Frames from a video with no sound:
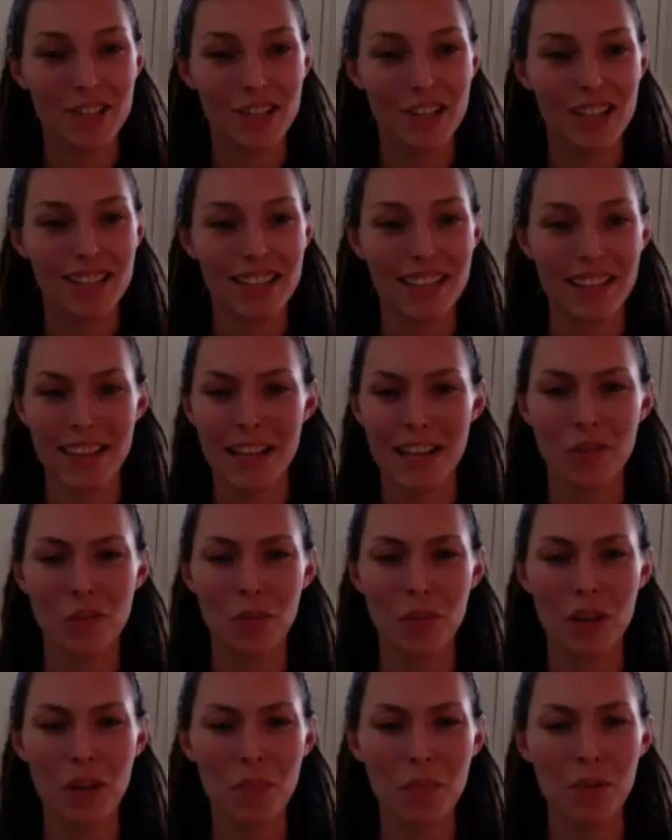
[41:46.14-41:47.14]
Jesse. Thanks for
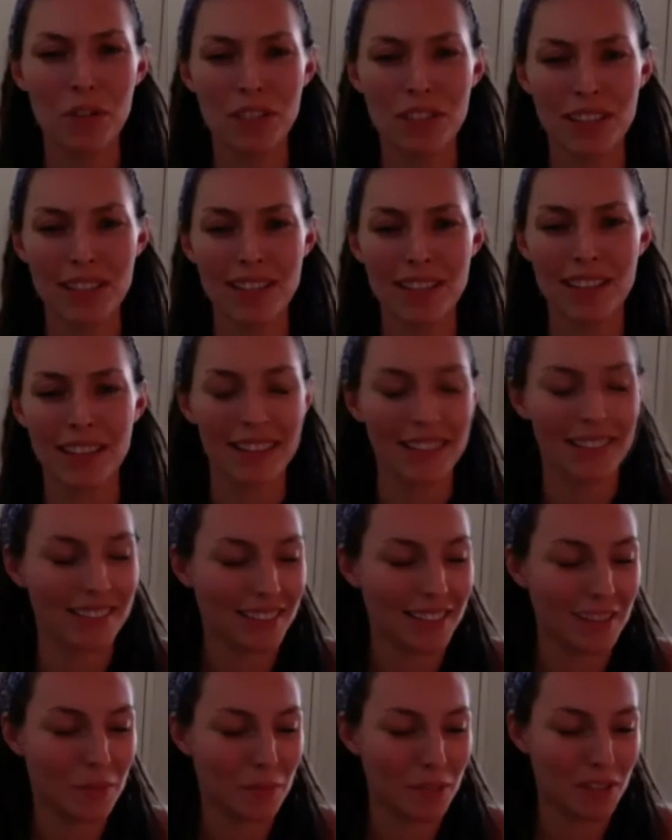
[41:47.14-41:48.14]
being persistent.
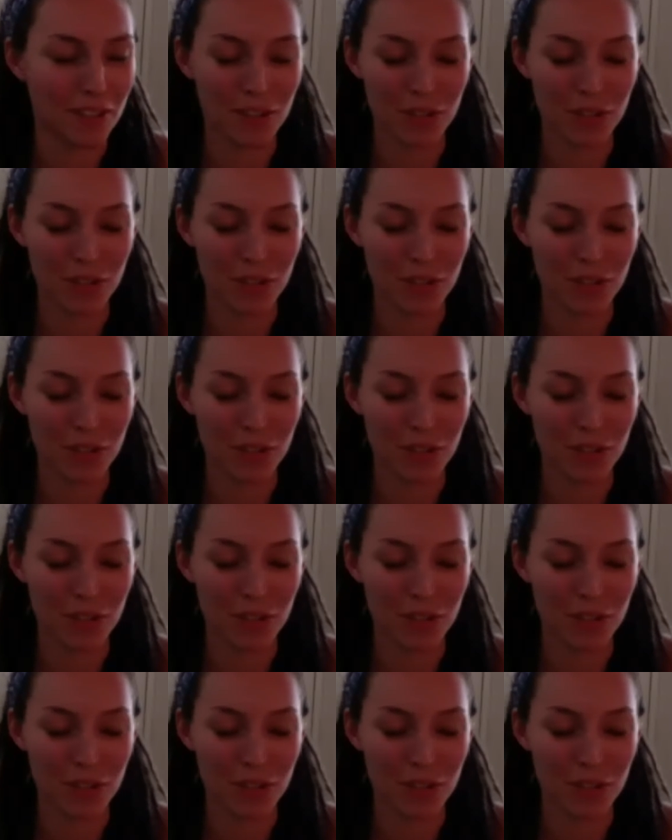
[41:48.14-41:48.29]
That's been